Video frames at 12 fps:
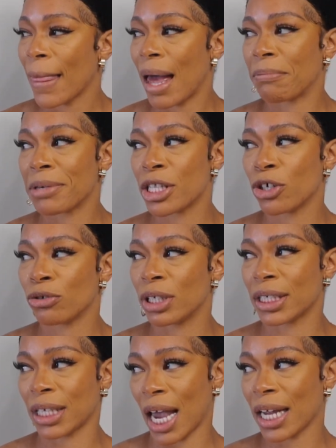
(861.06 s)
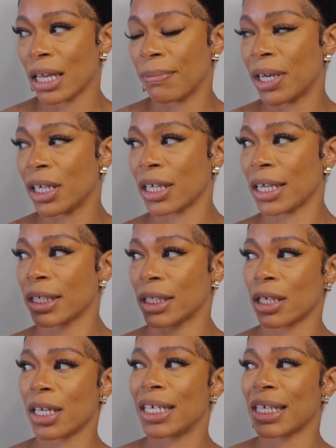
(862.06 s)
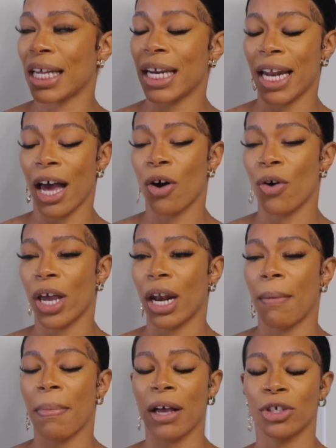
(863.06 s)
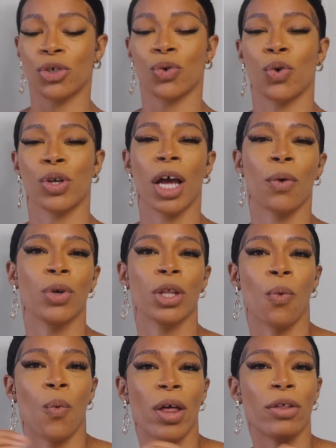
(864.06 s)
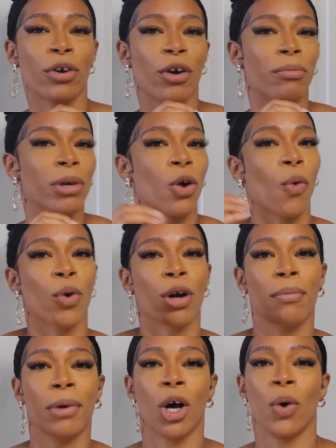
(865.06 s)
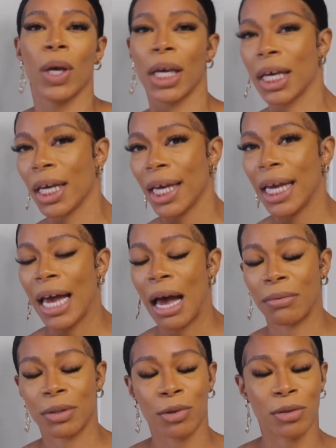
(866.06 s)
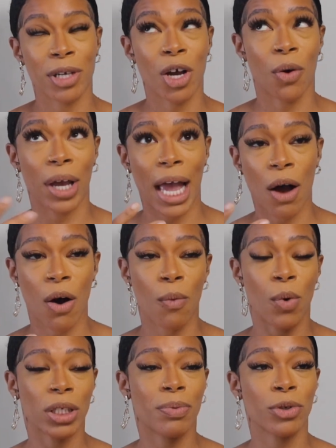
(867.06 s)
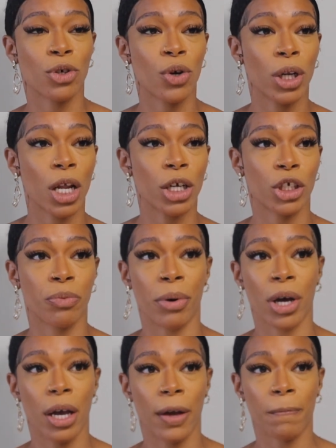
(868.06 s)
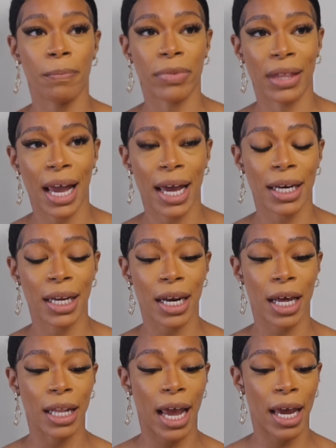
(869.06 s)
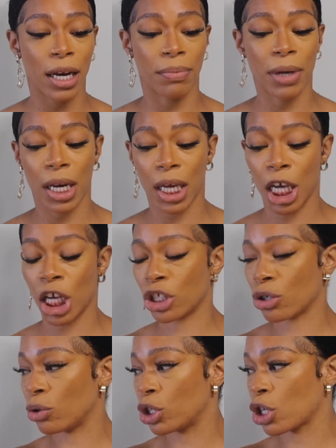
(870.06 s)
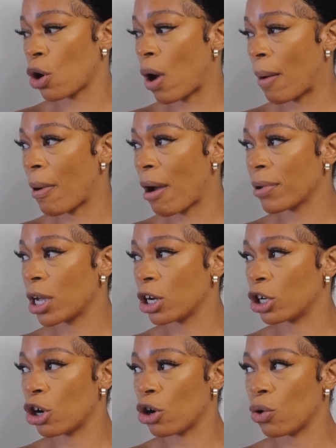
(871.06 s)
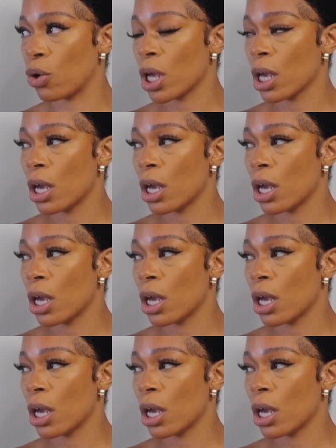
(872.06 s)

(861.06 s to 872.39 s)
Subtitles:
I'm still deciding, because, like, the sun is in and out and I'm not sure, like, what the weather gonna be or where I'm going. I'm supposed to be going out. I was supposed to go to lunch, but that ended up getting canceled, so I'm probably gonna go